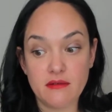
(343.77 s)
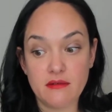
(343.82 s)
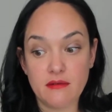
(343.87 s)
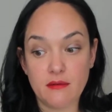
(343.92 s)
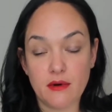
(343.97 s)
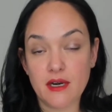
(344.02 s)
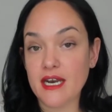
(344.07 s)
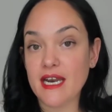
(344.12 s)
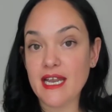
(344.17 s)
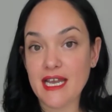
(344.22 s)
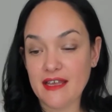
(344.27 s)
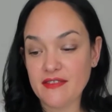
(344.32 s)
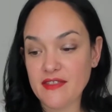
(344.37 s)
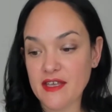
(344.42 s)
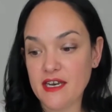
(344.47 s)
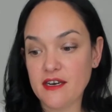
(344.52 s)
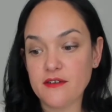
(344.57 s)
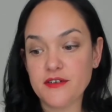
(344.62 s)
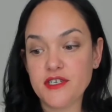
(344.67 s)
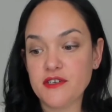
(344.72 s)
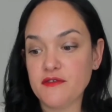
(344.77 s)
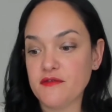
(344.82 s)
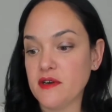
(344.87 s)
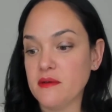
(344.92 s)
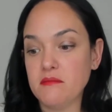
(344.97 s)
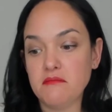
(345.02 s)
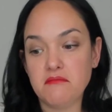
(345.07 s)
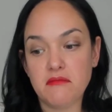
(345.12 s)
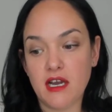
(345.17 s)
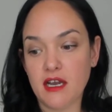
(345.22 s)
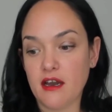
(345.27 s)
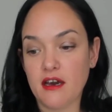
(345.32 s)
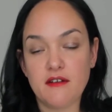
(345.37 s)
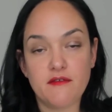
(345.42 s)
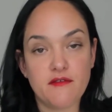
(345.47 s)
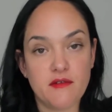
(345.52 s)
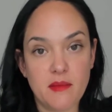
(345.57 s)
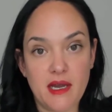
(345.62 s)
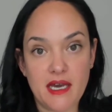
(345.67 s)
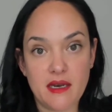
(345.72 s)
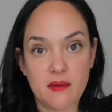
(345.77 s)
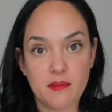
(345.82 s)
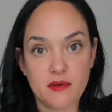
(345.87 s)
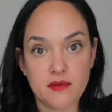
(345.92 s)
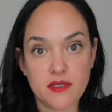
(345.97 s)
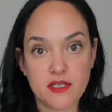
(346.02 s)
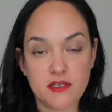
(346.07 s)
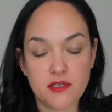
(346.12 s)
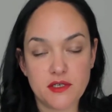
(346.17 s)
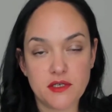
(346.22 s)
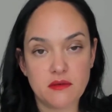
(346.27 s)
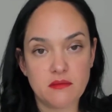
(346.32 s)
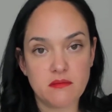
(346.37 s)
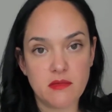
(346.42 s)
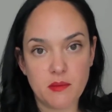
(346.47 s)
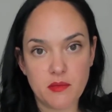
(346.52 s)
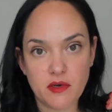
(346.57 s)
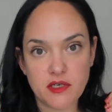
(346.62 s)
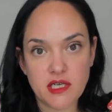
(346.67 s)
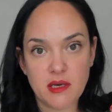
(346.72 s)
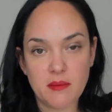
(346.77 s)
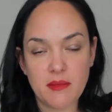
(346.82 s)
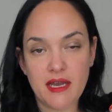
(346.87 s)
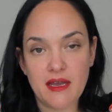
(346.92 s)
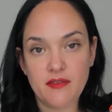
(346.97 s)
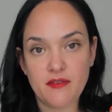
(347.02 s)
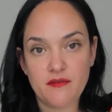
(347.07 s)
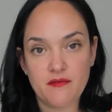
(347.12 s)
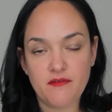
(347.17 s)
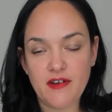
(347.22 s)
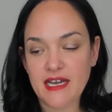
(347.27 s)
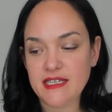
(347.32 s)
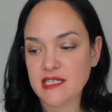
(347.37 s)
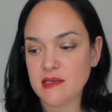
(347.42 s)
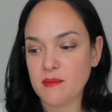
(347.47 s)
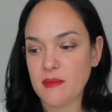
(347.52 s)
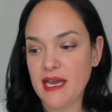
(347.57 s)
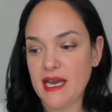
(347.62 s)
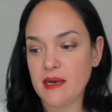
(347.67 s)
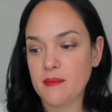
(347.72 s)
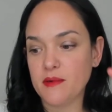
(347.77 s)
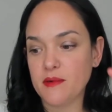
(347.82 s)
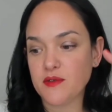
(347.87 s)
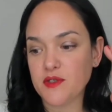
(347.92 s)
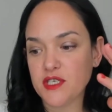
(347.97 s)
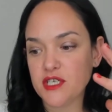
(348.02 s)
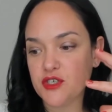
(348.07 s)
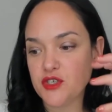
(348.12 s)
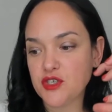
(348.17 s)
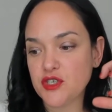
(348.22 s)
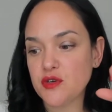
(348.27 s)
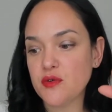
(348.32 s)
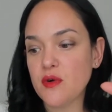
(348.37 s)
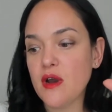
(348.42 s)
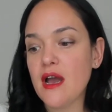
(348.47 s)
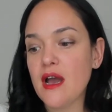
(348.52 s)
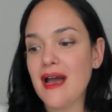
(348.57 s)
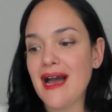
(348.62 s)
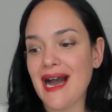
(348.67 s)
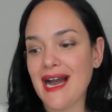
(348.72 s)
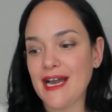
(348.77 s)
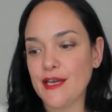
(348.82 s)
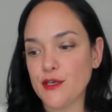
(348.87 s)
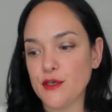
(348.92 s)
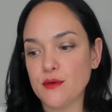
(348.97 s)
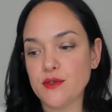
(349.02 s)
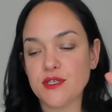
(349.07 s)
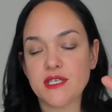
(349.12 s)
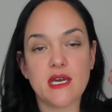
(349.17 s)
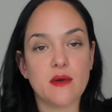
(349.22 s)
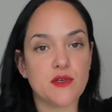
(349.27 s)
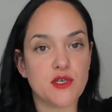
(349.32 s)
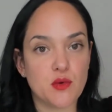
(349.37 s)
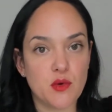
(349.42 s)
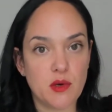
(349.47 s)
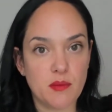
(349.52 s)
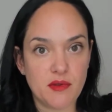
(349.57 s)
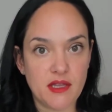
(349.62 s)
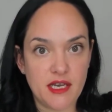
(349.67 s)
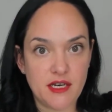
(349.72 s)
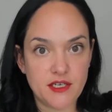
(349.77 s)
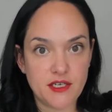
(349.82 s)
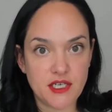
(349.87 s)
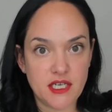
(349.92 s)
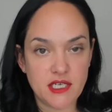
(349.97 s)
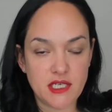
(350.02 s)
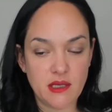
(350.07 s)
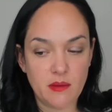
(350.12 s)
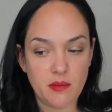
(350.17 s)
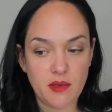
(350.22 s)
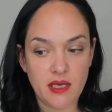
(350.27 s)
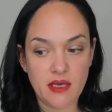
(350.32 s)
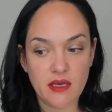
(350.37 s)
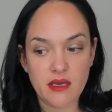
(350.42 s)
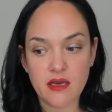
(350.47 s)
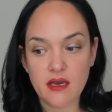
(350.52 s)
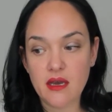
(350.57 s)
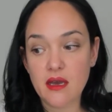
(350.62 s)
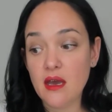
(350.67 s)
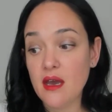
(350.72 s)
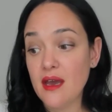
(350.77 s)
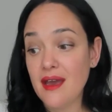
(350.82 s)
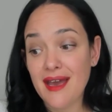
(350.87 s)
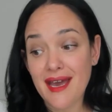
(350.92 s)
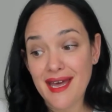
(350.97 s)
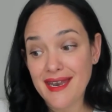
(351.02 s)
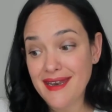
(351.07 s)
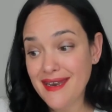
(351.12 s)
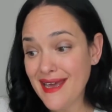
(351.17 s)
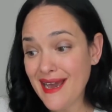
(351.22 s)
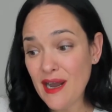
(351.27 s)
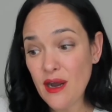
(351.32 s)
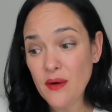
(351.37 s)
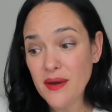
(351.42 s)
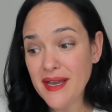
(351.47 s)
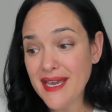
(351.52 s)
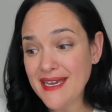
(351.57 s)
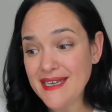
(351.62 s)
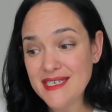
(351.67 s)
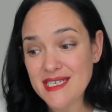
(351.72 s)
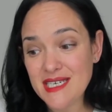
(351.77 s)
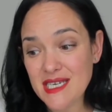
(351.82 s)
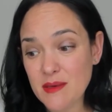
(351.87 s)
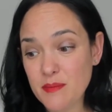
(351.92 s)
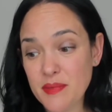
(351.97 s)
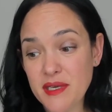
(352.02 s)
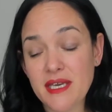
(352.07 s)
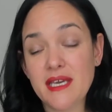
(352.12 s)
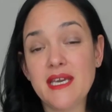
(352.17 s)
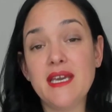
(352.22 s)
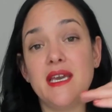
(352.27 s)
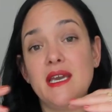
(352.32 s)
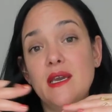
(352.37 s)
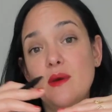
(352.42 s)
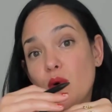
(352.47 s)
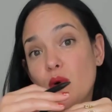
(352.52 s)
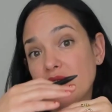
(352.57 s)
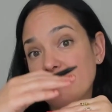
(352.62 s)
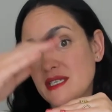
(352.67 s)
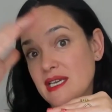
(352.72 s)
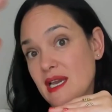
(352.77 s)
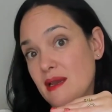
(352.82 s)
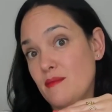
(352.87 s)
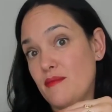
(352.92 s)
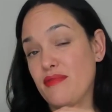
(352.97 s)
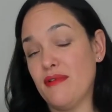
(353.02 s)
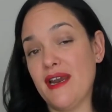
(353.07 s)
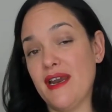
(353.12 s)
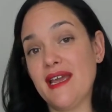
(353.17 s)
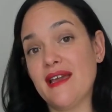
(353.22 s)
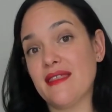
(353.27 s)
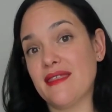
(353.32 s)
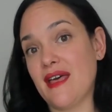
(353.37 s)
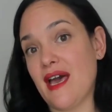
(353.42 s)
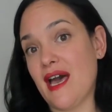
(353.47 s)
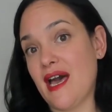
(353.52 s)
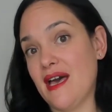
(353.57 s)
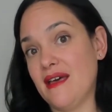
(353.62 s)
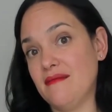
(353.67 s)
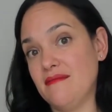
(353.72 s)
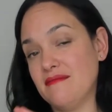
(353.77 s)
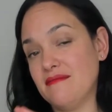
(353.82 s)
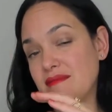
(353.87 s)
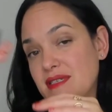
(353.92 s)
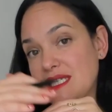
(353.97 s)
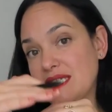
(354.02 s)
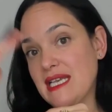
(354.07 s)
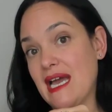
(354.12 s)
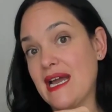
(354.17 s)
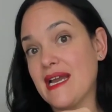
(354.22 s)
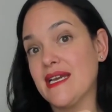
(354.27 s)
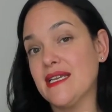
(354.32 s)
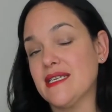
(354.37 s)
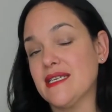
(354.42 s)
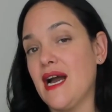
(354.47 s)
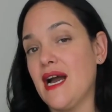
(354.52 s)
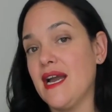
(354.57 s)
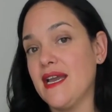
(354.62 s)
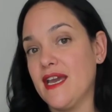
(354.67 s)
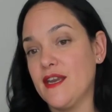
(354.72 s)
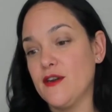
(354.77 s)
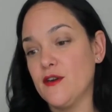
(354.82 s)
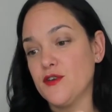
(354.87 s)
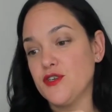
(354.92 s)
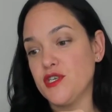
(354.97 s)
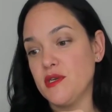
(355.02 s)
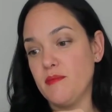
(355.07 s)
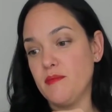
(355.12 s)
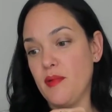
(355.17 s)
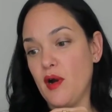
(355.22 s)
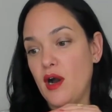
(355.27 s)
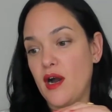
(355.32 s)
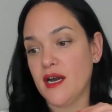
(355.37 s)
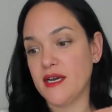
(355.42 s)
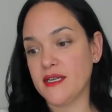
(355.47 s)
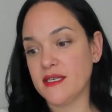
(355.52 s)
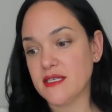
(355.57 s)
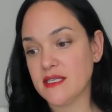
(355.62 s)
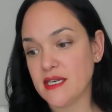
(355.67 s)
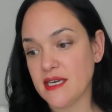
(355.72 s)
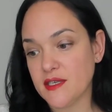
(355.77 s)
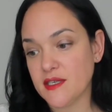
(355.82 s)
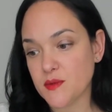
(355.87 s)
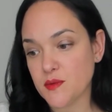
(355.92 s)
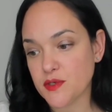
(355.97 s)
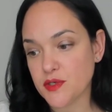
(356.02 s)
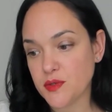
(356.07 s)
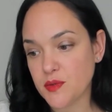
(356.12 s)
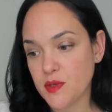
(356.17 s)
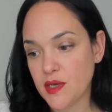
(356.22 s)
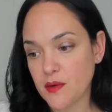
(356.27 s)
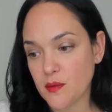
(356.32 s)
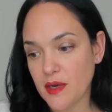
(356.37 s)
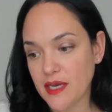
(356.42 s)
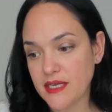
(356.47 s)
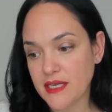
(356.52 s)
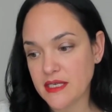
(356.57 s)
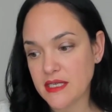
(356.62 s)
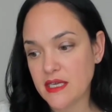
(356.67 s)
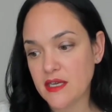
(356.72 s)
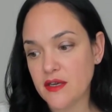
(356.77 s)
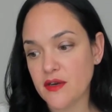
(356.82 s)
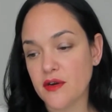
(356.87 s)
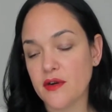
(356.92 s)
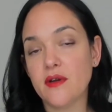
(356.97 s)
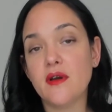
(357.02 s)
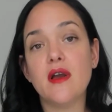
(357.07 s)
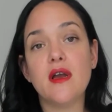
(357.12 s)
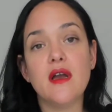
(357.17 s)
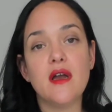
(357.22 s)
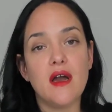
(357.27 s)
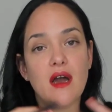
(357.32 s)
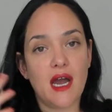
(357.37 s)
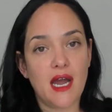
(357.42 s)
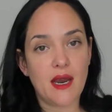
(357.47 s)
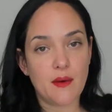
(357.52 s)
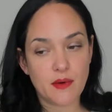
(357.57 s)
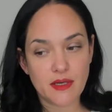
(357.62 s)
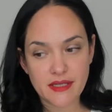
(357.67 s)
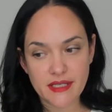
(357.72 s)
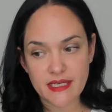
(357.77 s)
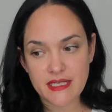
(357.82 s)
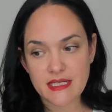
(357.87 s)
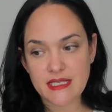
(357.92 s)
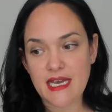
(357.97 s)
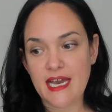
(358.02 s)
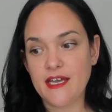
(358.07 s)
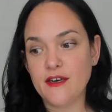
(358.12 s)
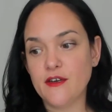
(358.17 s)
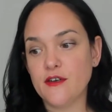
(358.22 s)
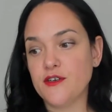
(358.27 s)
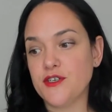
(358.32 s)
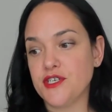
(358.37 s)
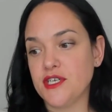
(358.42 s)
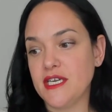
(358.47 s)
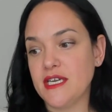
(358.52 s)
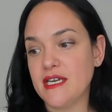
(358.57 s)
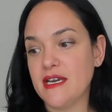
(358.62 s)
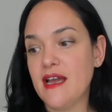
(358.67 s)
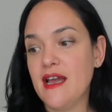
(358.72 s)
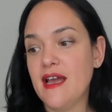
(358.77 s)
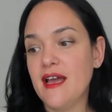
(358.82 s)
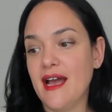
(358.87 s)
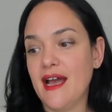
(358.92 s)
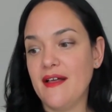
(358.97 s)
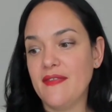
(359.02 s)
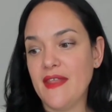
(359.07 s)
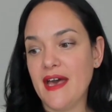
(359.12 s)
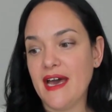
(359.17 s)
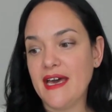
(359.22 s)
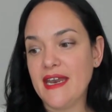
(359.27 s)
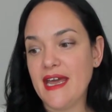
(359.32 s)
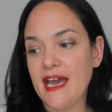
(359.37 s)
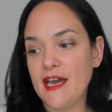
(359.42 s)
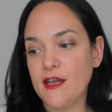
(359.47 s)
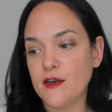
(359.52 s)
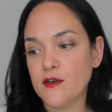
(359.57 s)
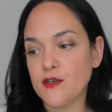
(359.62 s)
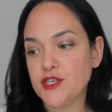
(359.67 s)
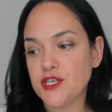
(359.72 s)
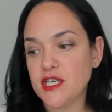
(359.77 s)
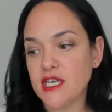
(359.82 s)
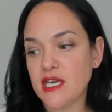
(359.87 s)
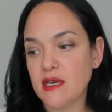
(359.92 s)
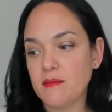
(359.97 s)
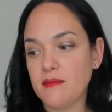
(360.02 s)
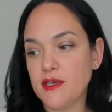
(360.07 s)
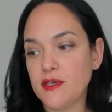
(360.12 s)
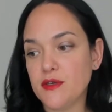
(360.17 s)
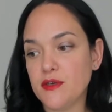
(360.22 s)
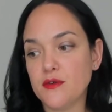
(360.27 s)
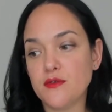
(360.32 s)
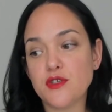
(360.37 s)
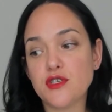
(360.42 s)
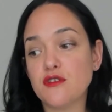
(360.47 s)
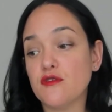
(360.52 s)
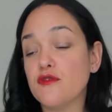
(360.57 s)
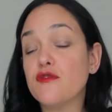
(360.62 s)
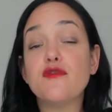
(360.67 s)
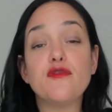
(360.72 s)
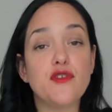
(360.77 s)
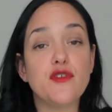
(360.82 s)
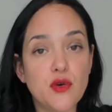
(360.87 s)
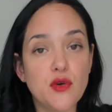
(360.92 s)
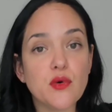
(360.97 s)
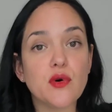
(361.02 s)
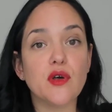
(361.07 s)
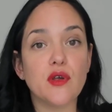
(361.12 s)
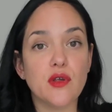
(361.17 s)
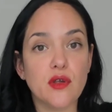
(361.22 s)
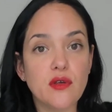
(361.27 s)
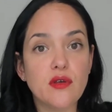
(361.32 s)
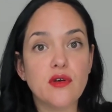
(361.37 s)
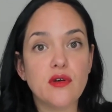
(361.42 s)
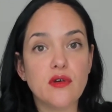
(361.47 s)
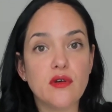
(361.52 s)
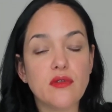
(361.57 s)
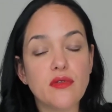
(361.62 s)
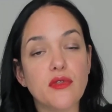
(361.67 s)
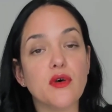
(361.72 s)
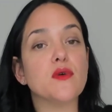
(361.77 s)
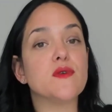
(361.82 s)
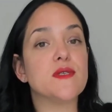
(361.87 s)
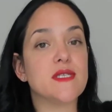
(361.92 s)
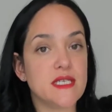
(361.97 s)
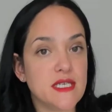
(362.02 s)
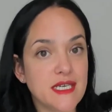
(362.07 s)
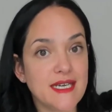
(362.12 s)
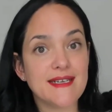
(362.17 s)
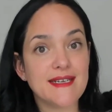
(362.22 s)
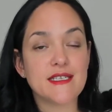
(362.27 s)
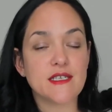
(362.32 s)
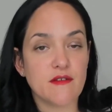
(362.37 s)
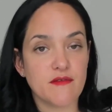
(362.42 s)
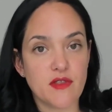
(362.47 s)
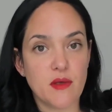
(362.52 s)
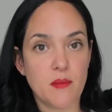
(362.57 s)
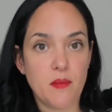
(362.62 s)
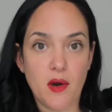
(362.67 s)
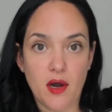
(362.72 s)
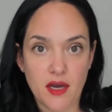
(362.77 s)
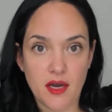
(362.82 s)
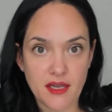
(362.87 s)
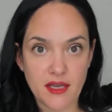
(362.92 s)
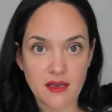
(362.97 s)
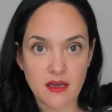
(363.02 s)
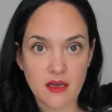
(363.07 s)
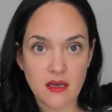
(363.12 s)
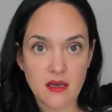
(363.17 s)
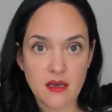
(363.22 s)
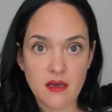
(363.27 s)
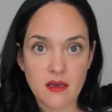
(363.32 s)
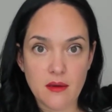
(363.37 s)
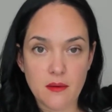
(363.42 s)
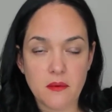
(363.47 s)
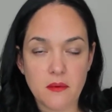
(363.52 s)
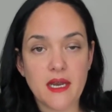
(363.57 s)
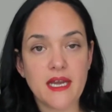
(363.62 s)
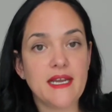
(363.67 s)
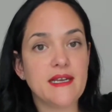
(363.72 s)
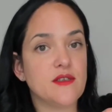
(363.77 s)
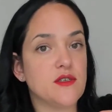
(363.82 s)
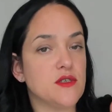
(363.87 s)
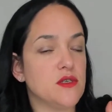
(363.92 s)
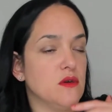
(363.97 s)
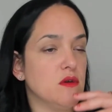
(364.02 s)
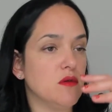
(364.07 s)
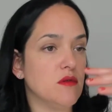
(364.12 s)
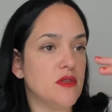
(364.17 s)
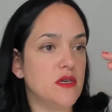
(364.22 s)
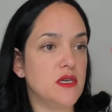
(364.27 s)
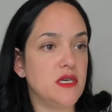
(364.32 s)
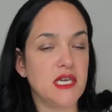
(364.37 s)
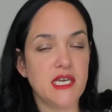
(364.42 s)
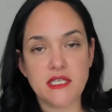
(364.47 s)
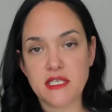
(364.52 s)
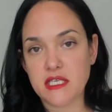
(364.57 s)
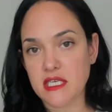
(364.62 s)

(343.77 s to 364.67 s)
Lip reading: Where did I get that energy from? I got it from my adipose tissue. I broke down my fats in my adipose tissue. I use that to replenish ATP. And now ATP, once I break that second high energy bond, as we're doing right here, I release energy, and that energy can be used to fuel those needs of the body, right? So the needs to